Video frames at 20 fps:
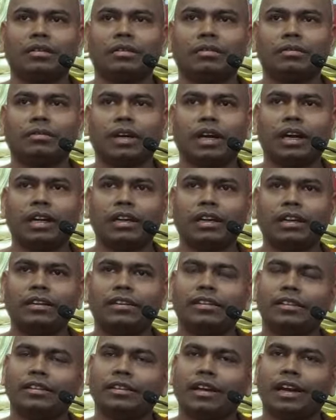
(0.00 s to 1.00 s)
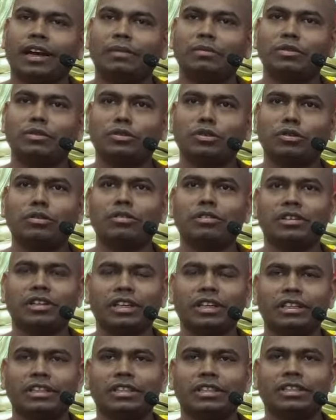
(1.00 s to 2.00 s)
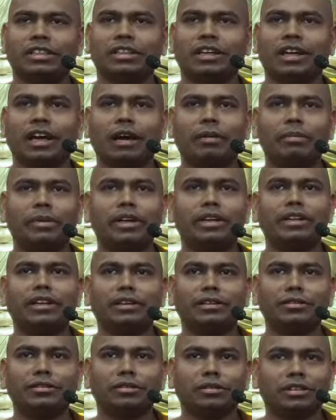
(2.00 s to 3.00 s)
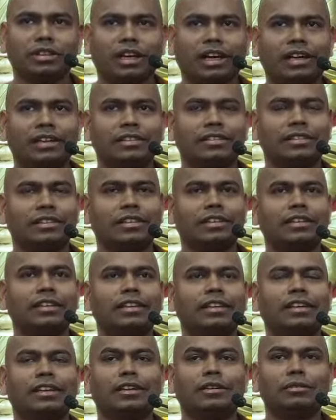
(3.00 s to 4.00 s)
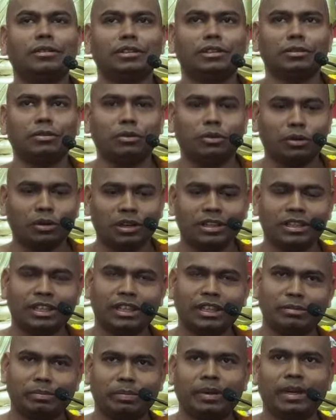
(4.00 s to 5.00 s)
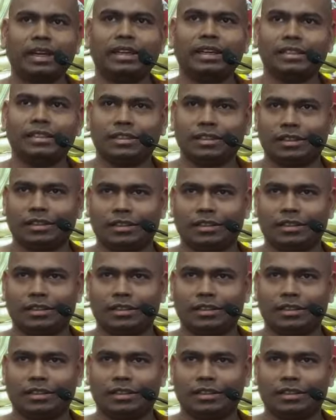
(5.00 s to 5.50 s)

Why? I'm so rich. I'm eating so nicely with a golden plate.